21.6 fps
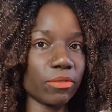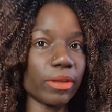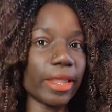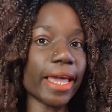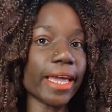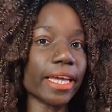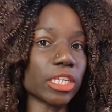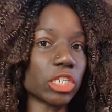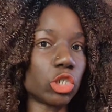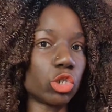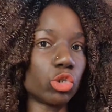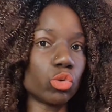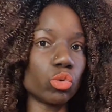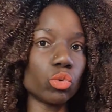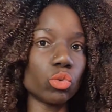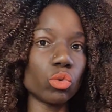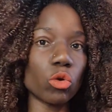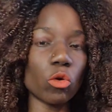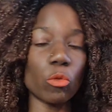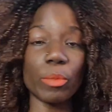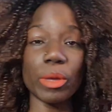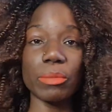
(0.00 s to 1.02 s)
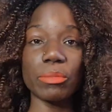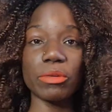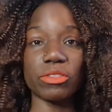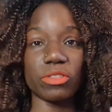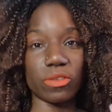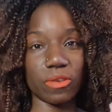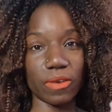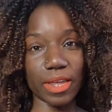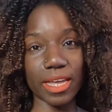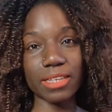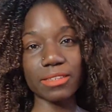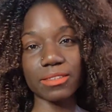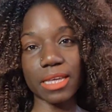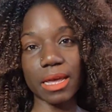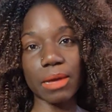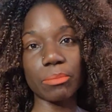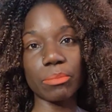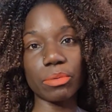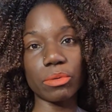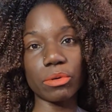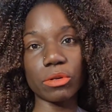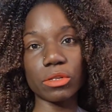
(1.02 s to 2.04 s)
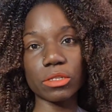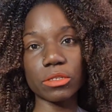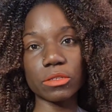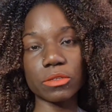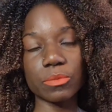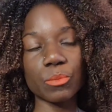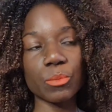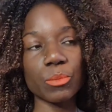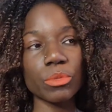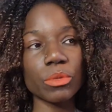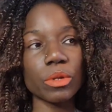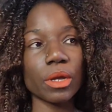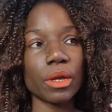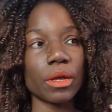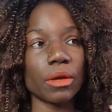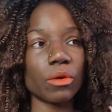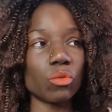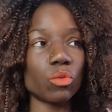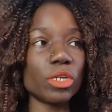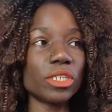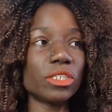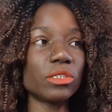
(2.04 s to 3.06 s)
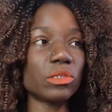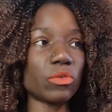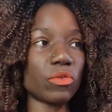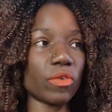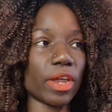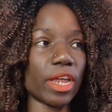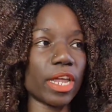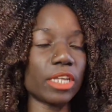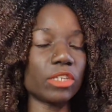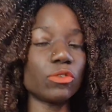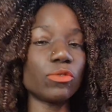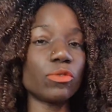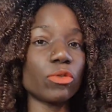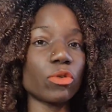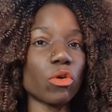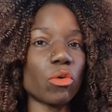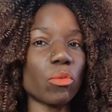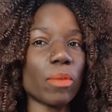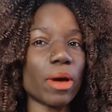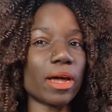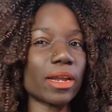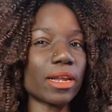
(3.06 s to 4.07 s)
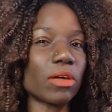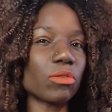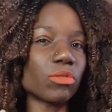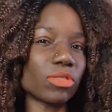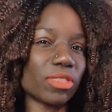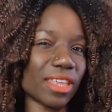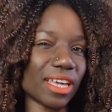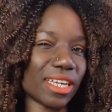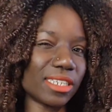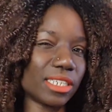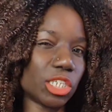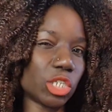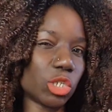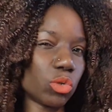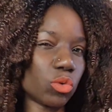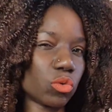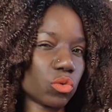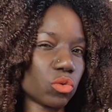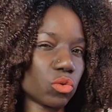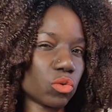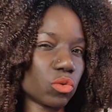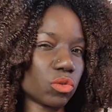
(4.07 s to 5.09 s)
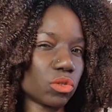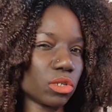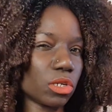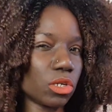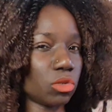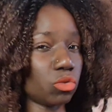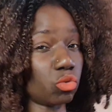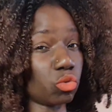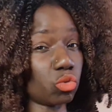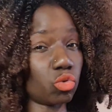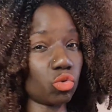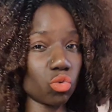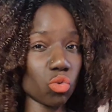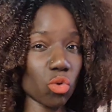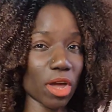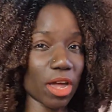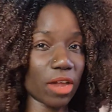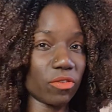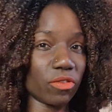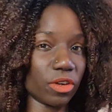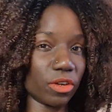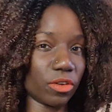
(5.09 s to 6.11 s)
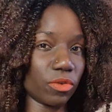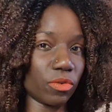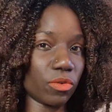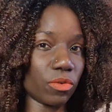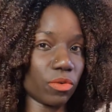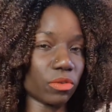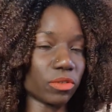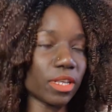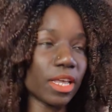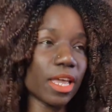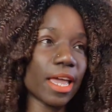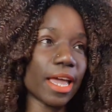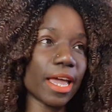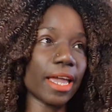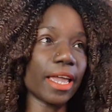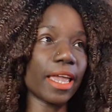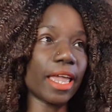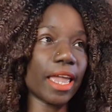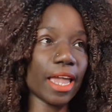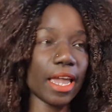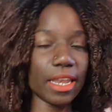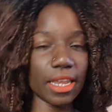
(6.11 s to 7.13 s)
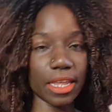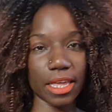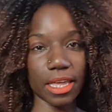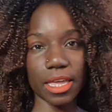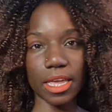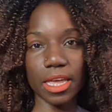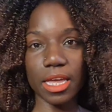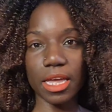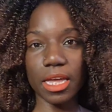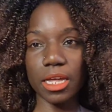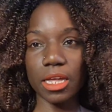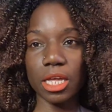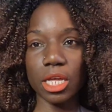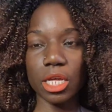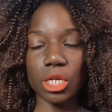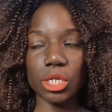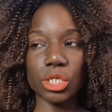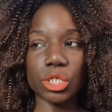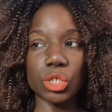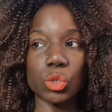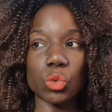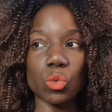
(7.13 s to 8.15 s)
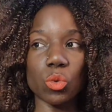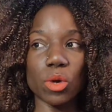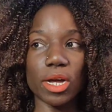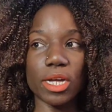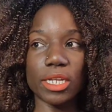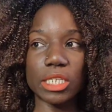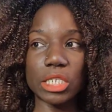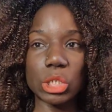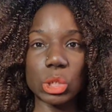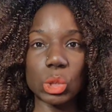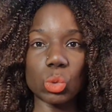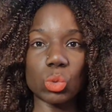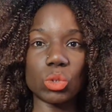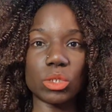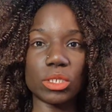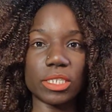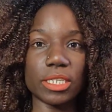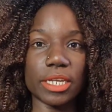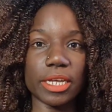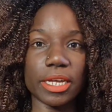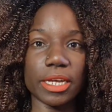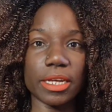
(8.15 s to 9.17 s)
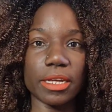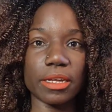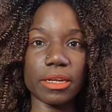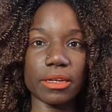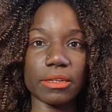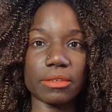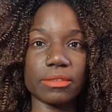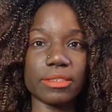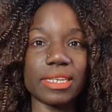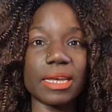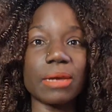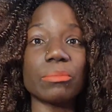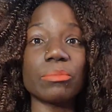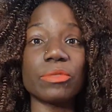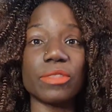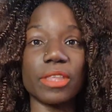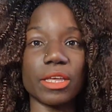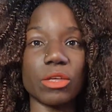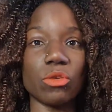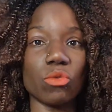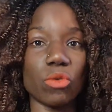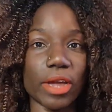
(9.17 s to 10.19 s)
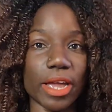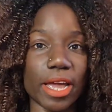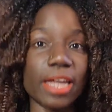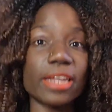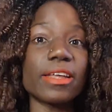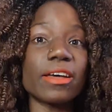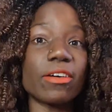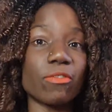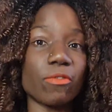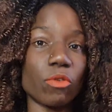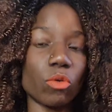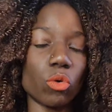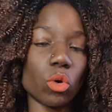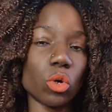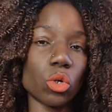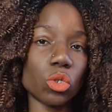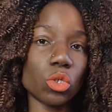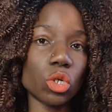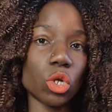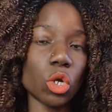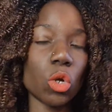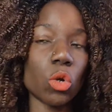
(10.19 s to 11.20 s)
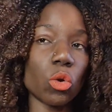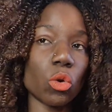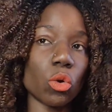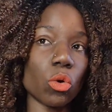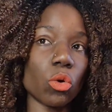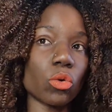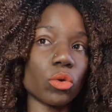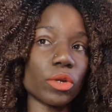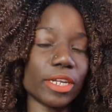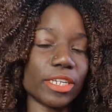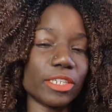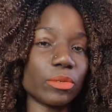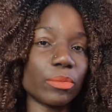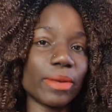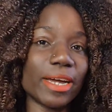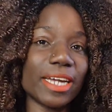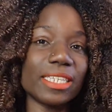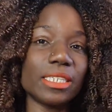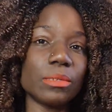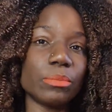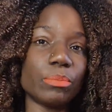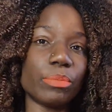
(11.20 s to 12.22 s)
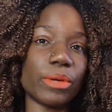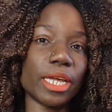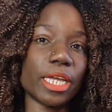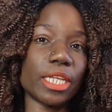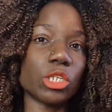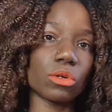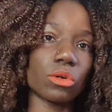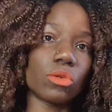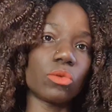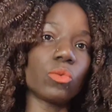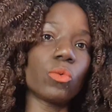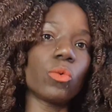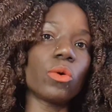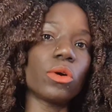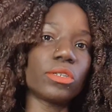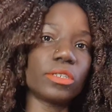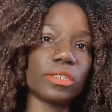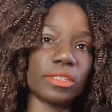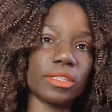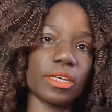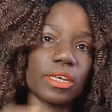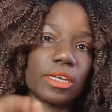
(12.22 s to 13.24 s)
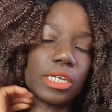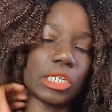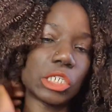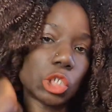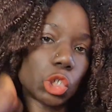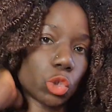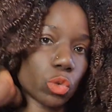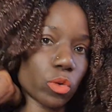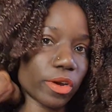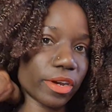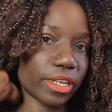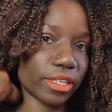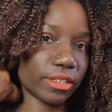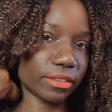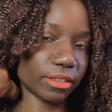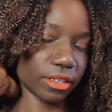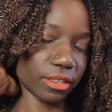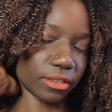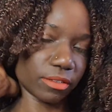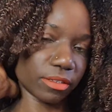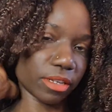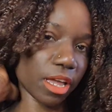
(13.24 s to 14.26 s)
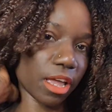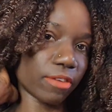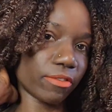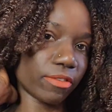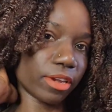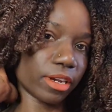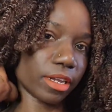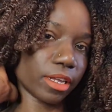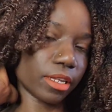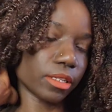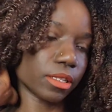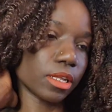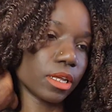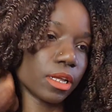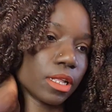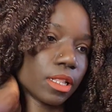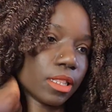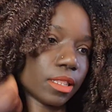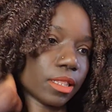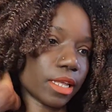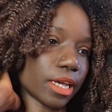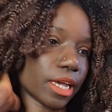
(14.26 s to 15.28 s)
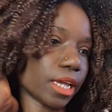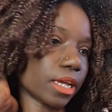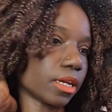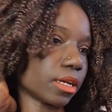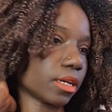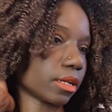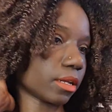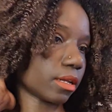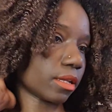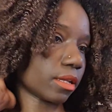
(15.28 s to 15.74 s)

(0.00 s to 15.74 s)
like 2 or maybe 3 examples which range from around 30 euros to 200 euros. Again, here you want to take something you can afford, or it might depend on what the insurance is covering, like